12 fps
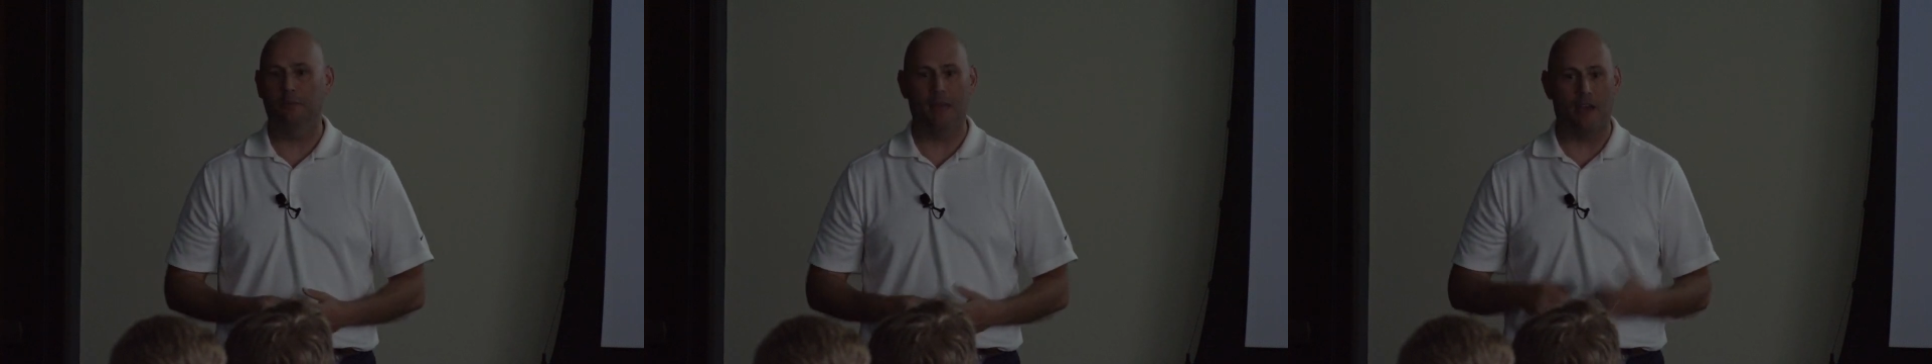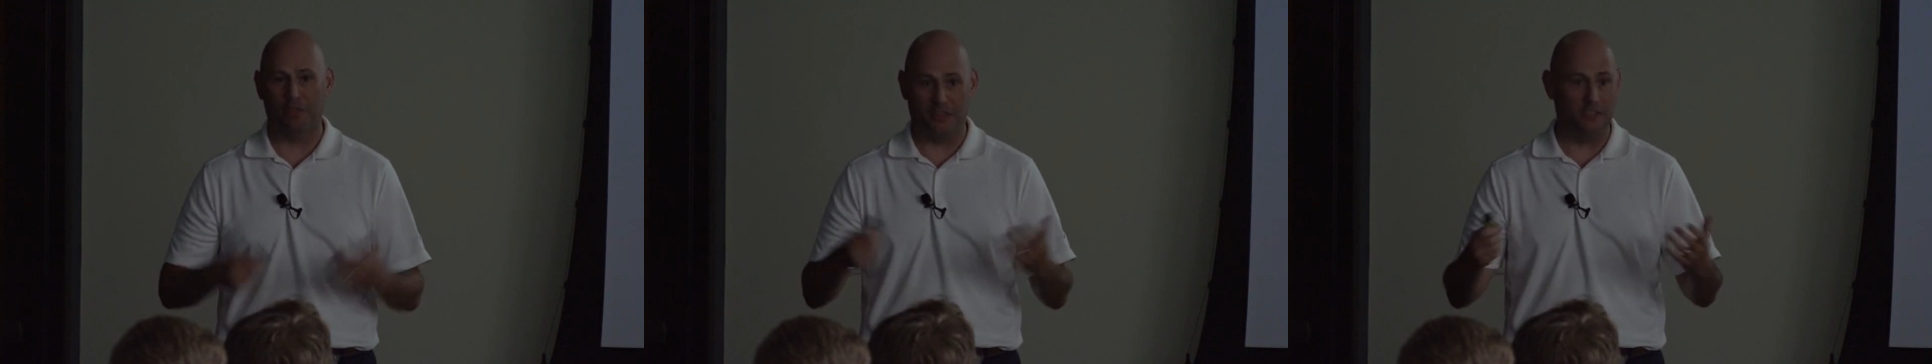
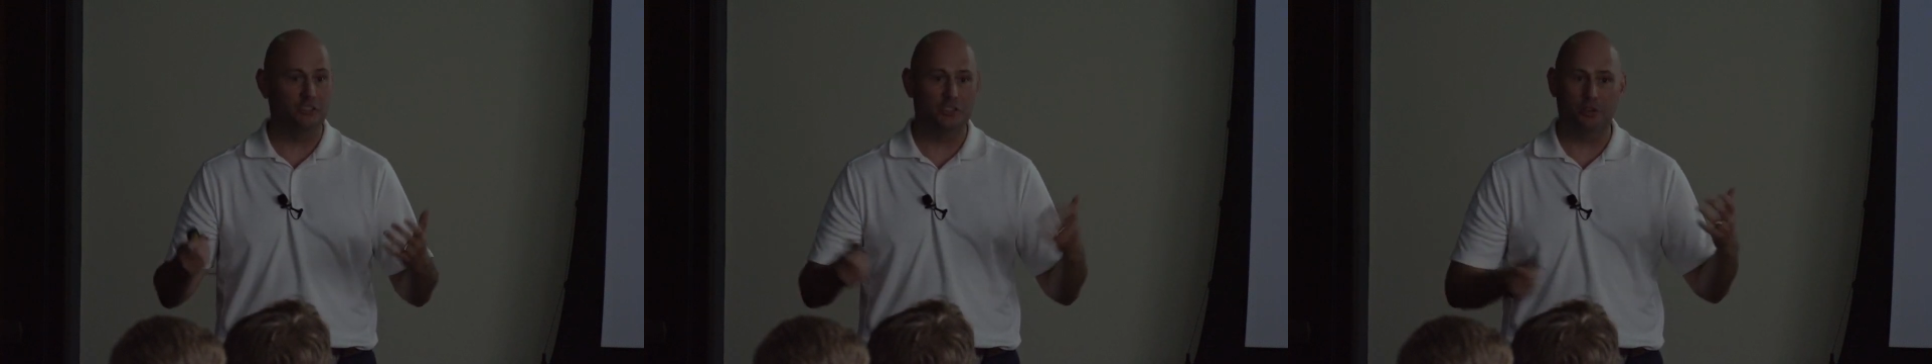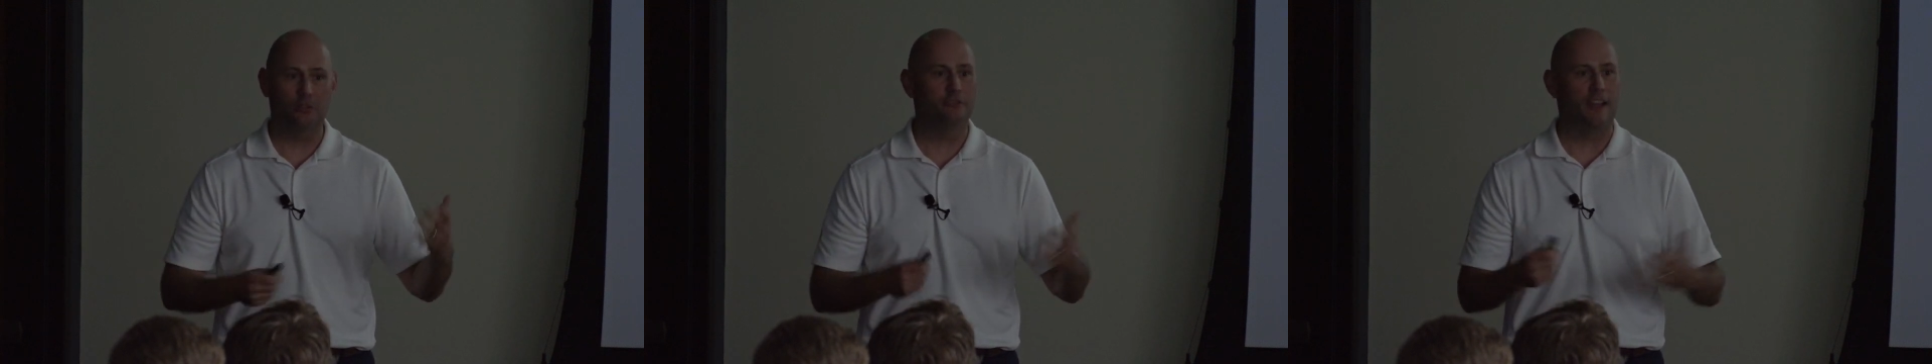about things
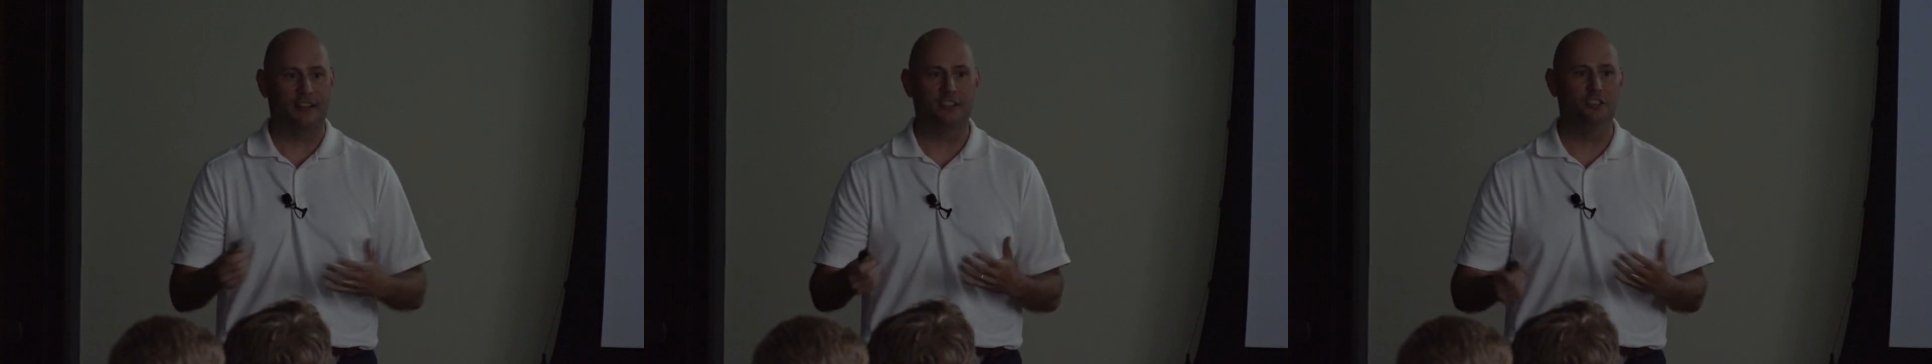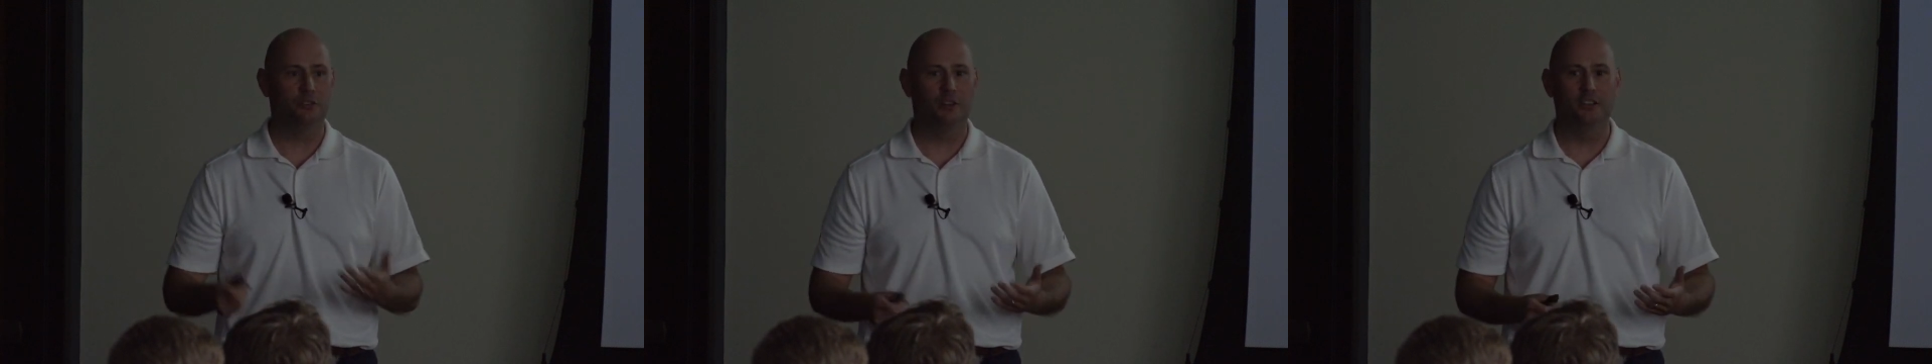that are
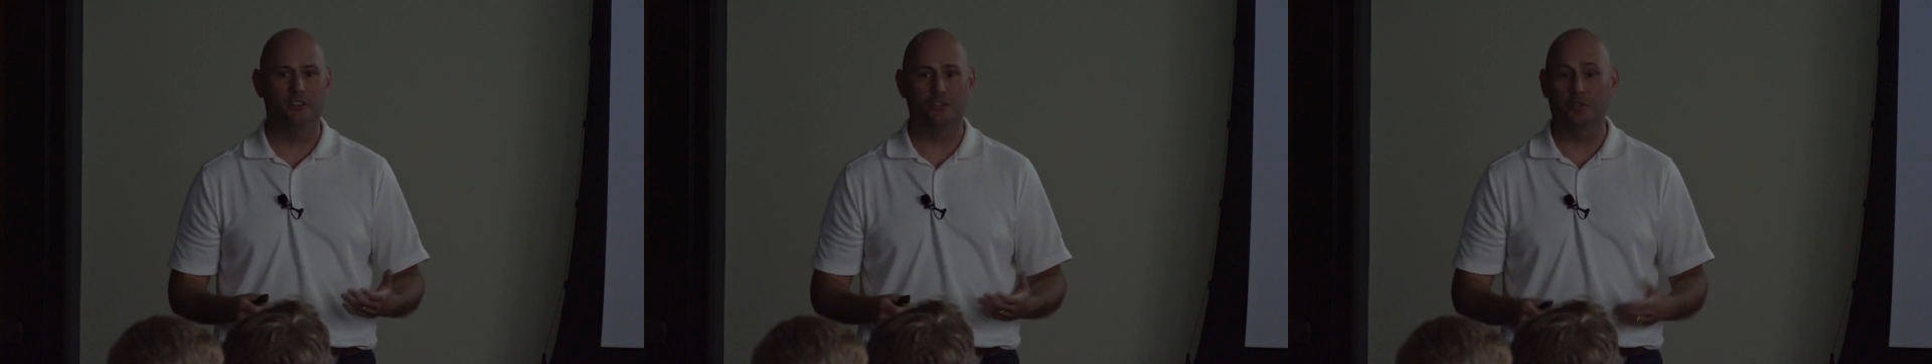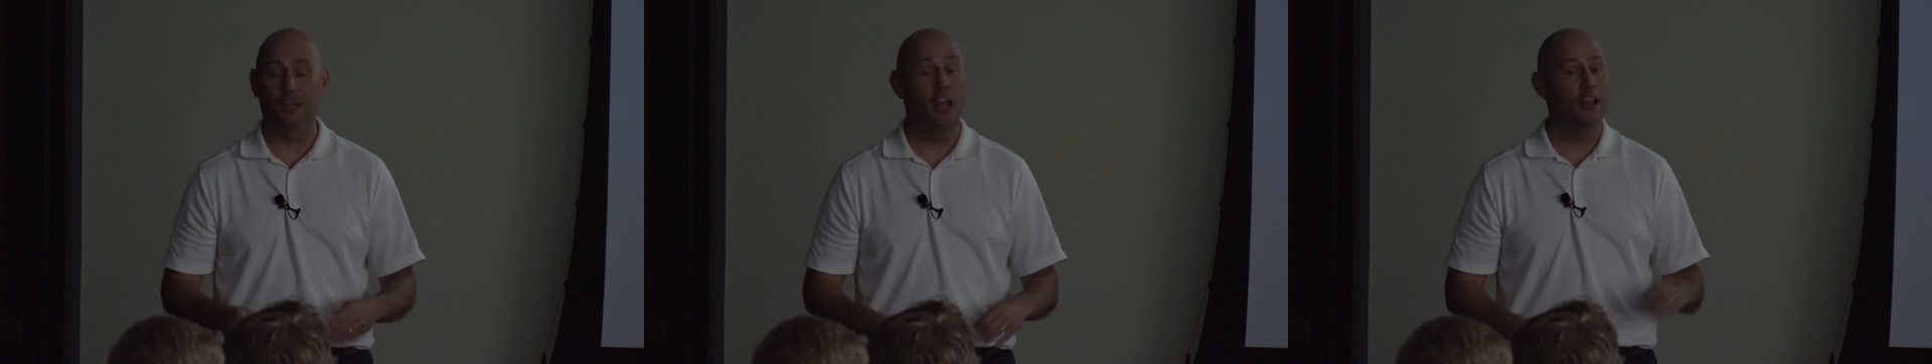affecting your
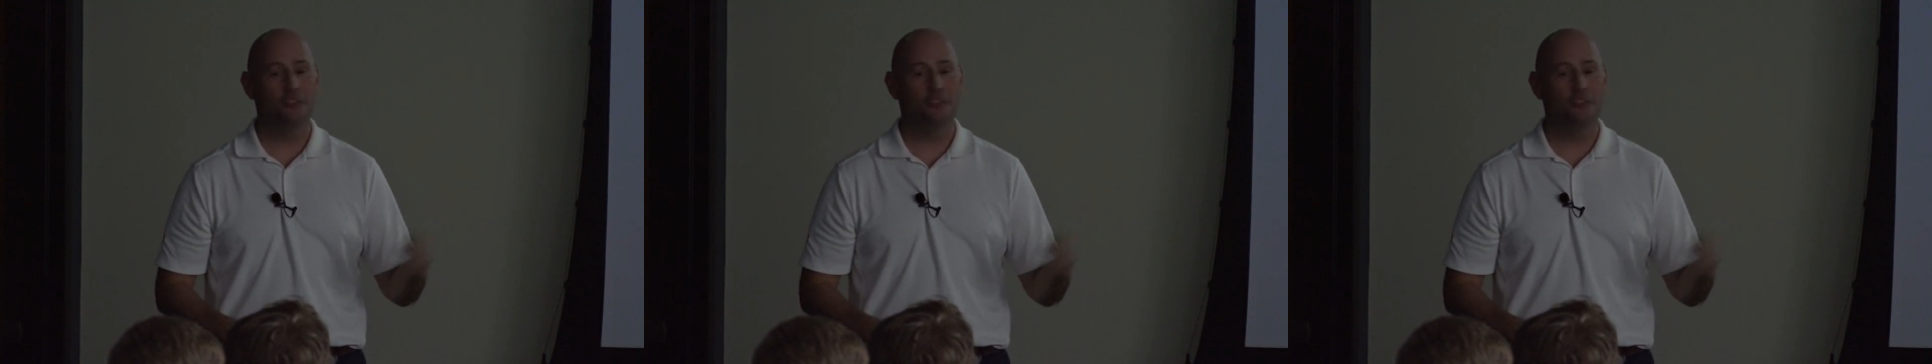industry.